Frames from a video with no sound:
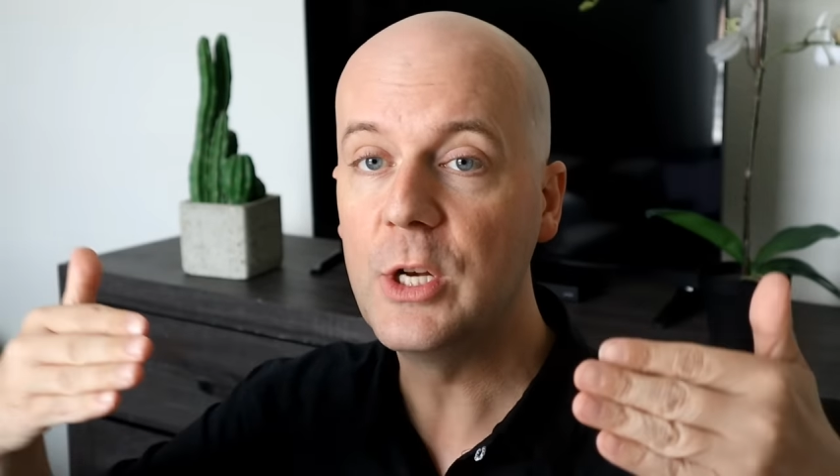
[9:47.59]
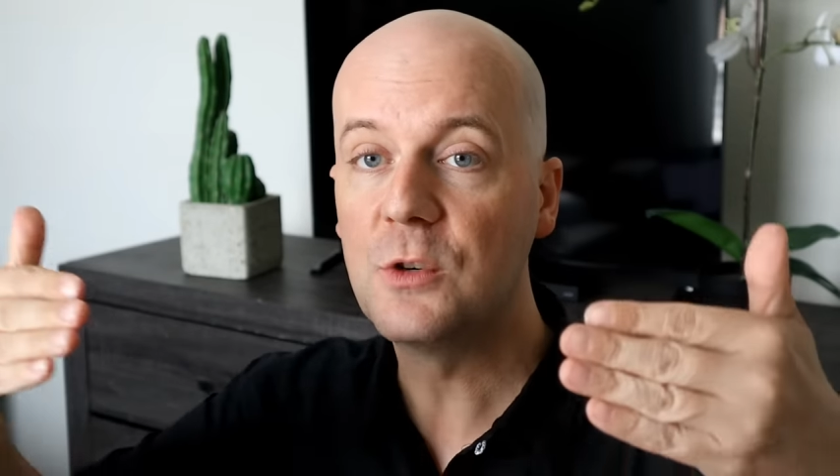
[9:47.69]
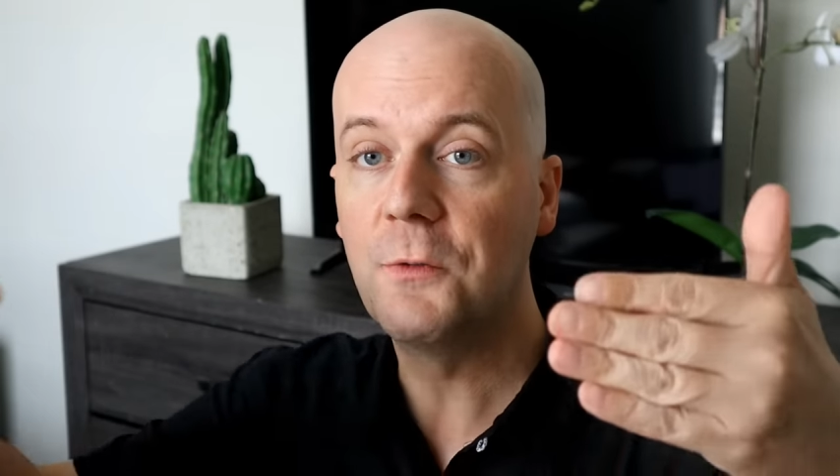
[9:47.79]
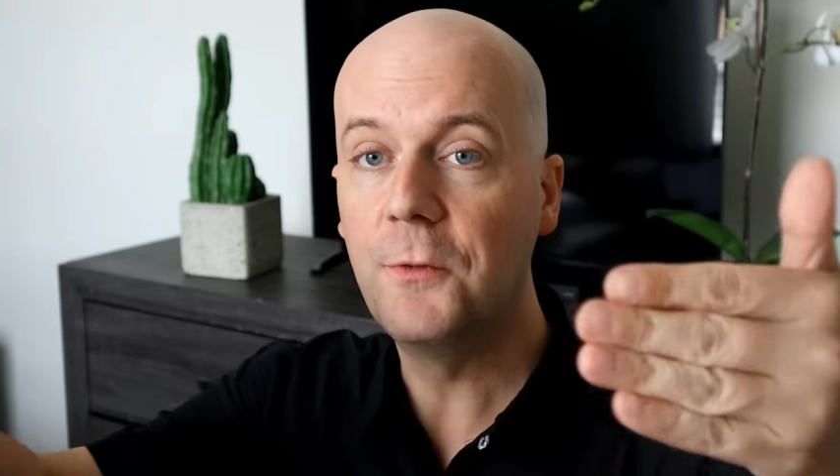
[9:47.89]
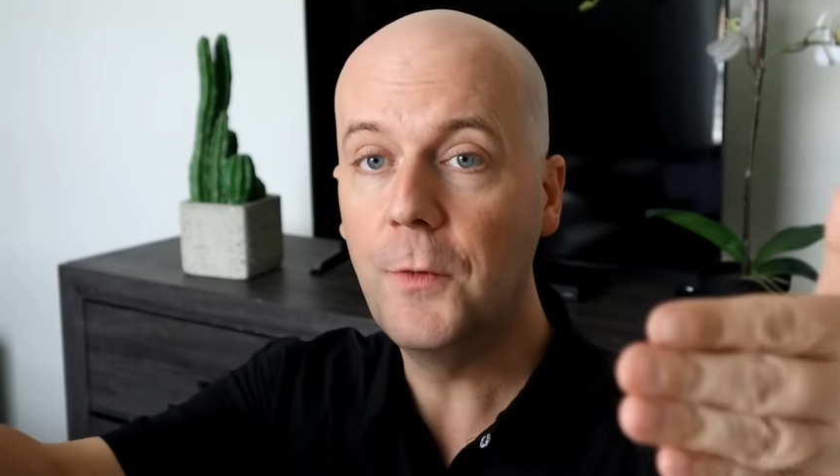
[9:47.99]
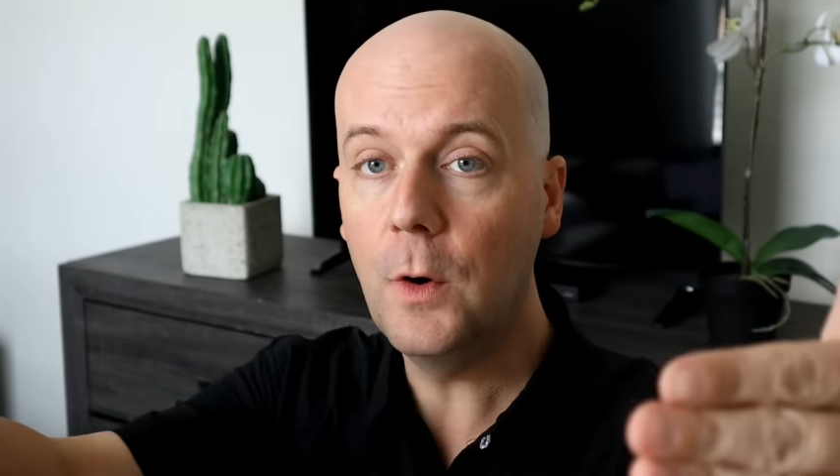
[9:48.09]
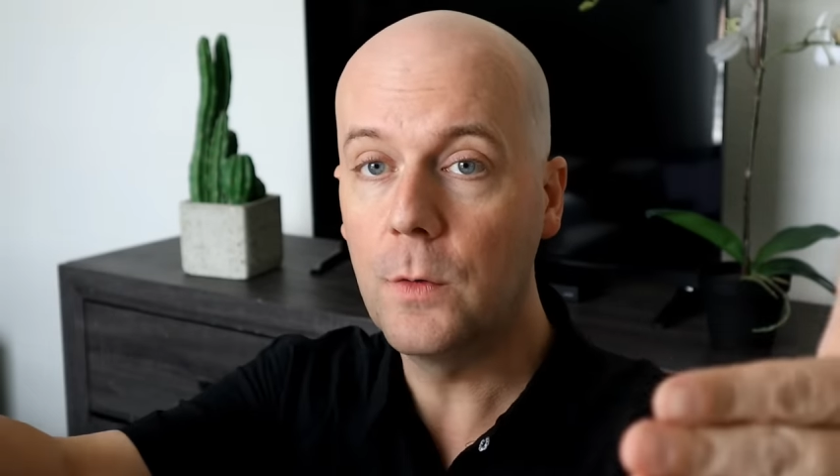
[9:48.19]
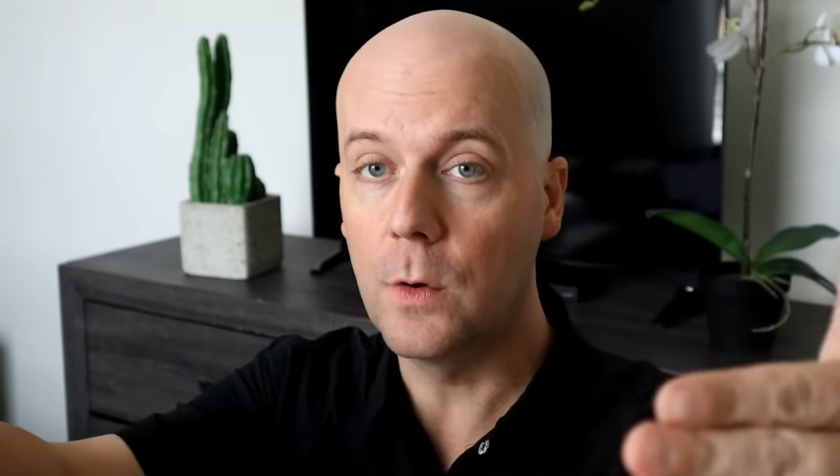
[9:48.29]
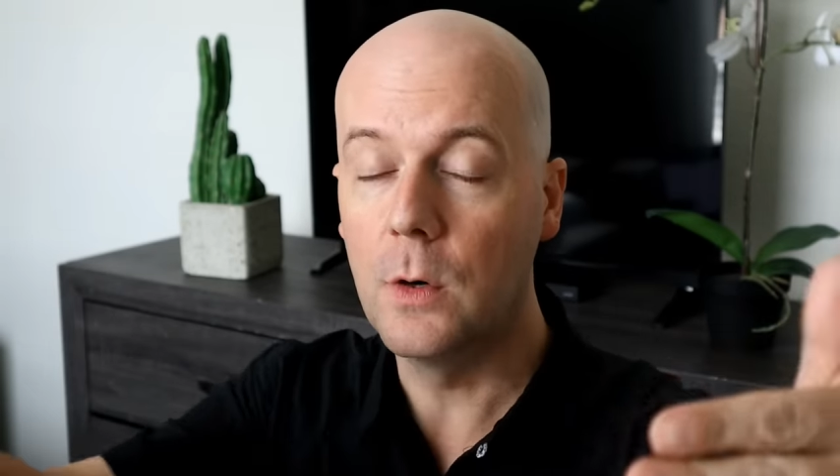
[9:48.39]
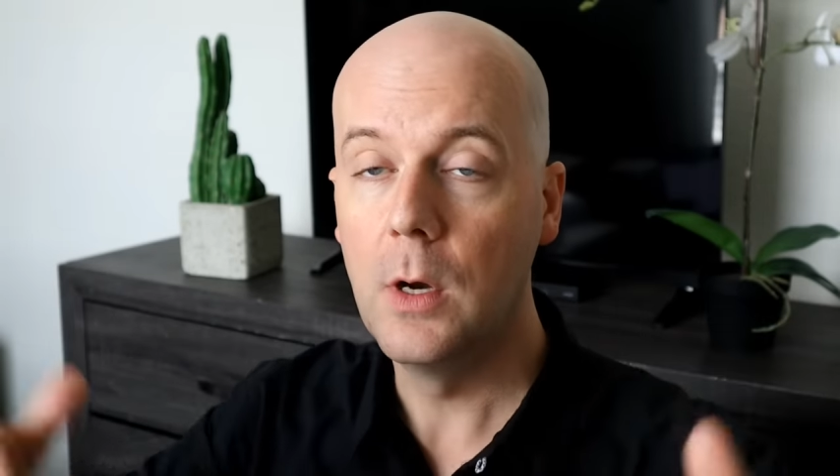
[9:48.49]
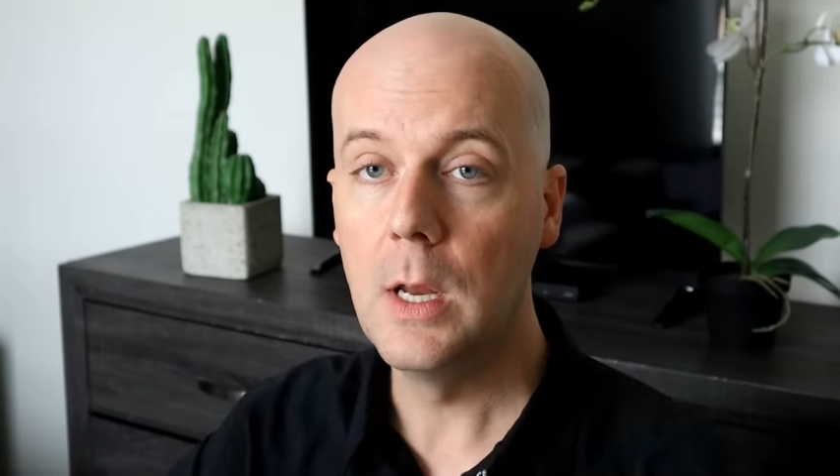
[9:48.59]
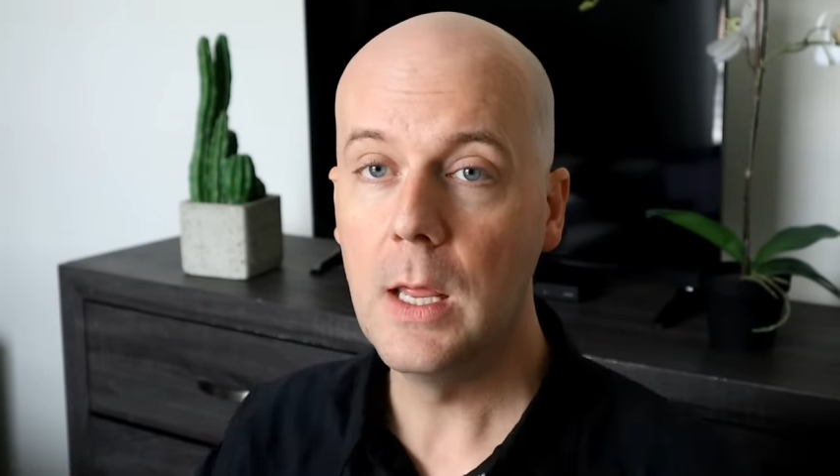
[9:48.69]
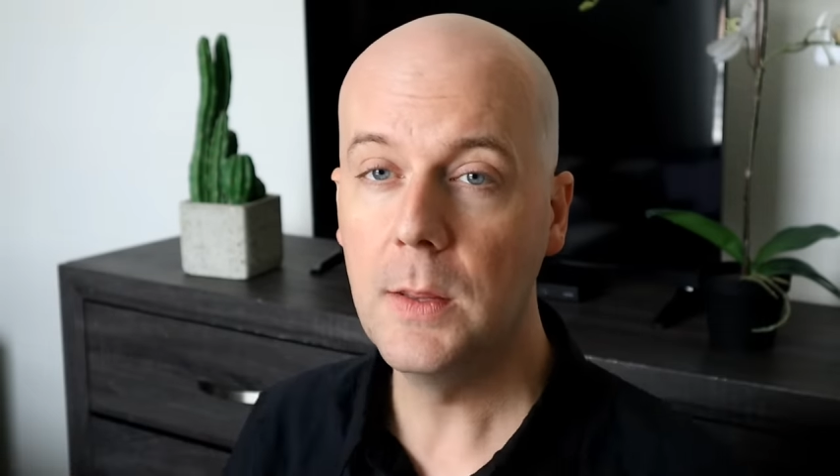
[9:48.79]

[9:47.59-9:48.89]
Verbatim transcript: reach further